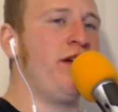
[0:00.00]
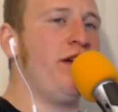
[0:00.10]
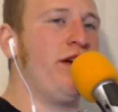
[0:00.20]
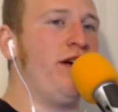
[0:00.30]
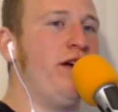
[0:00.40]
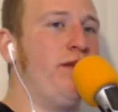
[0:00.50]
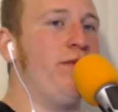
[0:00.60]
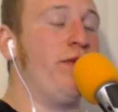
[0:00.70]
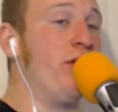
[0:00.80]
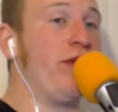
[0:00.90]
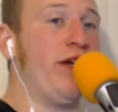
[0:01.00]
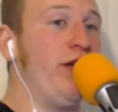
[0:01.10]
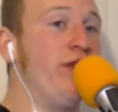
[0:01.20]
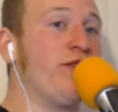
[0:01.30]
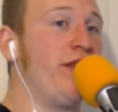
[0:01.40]
um, you can
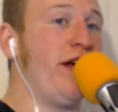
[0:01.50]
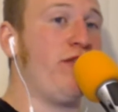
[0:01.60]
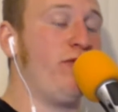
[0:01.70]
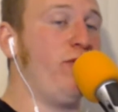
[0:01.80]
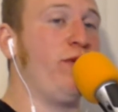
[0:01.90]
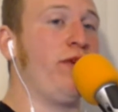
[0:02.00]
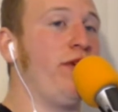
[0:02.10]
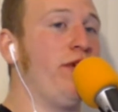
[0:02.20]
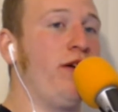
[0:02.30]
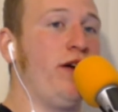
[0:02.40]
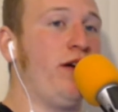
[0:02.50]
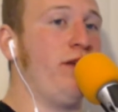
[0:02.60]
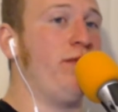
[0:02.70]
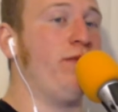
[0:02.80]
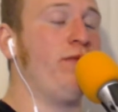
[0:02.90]
use that for
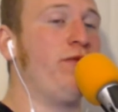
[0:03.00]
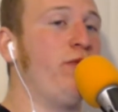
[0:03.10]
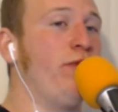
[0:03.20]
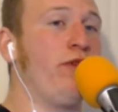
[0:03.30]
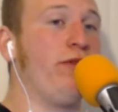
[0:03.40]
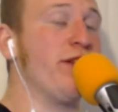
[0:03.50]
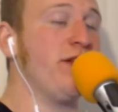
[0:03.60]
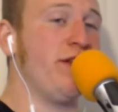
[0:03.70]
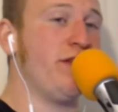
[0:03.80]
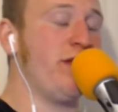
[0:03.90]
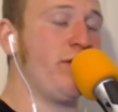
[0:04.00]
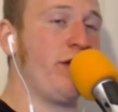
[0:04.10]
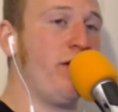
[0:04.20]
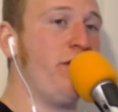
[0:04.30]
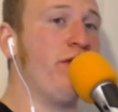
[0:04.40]
um, for residence in South
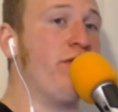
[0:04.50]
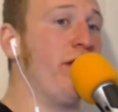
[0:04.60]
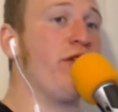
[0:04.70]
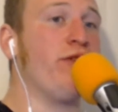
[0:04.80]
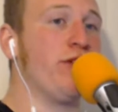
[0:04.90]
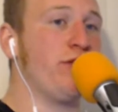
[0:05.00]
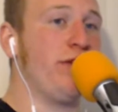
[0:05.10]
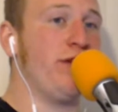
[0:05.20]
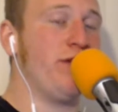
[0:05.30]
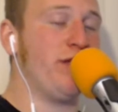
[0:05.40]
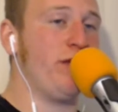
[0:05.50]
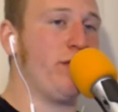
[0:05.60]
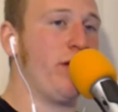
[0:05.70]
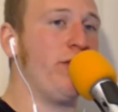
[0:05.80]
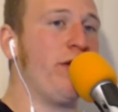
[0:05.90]
Dakota, vehicle registration in South
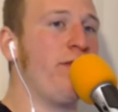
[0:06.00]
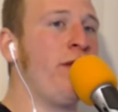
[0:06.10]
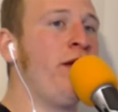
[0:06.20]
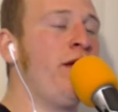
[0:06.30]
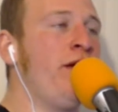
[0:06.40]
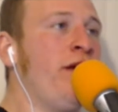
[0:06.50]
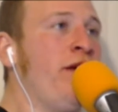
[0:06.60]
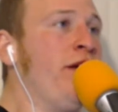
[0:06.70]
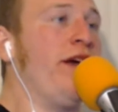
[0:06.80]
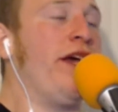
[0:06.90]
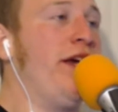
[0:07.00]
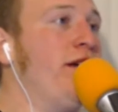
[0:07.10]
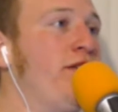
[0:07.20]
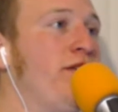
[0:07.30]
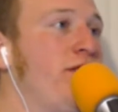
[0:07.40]
Dakota,
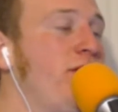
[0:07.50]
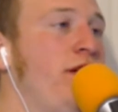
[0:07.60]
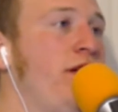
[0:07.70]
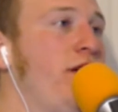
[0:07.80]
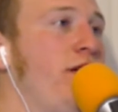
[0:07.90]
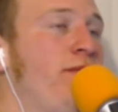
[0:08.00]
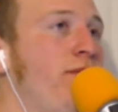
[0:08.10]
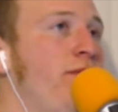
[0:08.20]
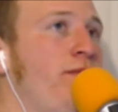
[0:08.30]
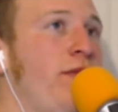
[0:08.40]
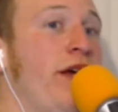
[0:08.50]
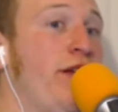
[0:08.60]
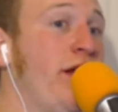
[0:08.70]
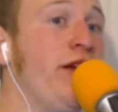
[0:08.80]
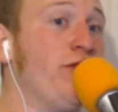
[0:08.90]
and um,
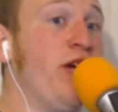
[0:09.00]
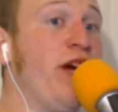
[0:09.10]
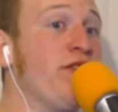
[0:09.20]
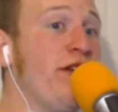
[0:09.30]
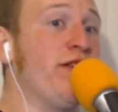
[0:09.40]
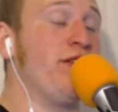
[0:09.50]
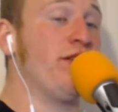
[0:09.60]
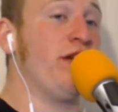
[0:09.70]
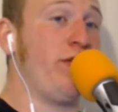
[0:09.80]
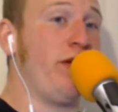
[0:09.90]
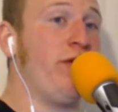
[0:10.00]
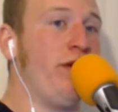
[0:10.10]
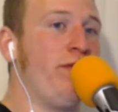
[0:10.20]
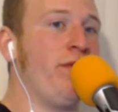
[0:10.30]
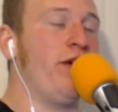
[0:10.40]
and getting your driver's license in South
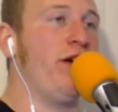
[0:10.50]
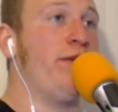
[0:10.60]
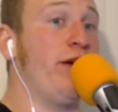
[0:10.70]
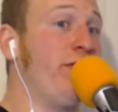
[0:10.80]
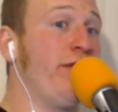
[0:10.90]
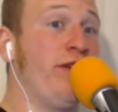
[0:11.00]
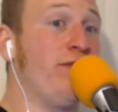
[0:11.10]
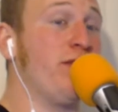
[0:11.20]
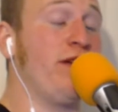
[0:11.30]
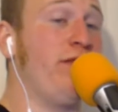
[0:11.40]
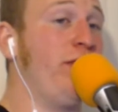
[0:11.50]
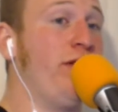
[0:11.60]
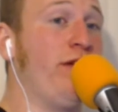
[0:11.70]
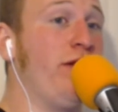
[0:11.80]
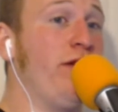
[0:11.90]
Dakota. Um, now, if you're if
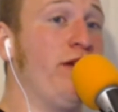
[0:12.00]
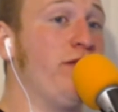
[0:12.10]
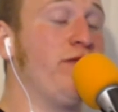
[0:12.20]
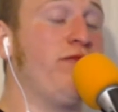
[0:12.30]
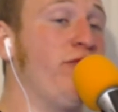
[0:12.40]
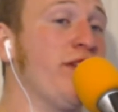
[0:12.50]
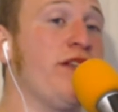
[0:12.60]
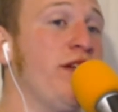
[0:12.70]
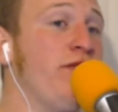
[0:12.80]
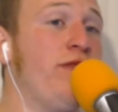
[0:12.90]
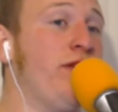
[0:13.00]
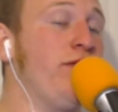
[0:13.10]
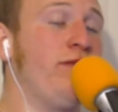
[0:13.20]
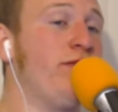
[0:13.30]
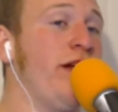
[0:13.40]
you're a resident of uh,
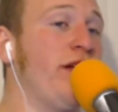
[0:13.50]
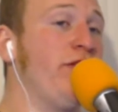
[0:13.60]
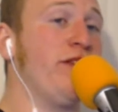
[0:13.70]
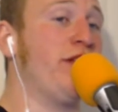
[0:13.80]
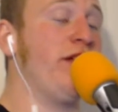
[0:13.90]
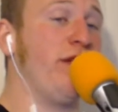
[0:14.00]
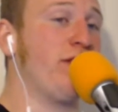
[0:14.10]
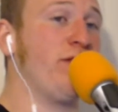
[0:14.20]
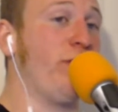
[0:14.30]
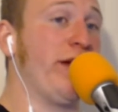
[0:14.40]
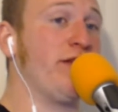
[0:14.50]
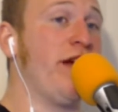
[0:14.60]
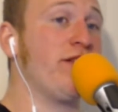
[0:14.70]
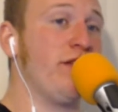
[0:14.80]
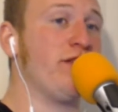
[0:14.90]
technically say like somewhere like
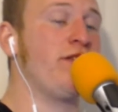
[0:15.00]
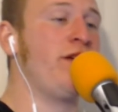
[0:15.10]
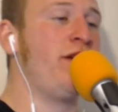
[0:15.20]
Texas,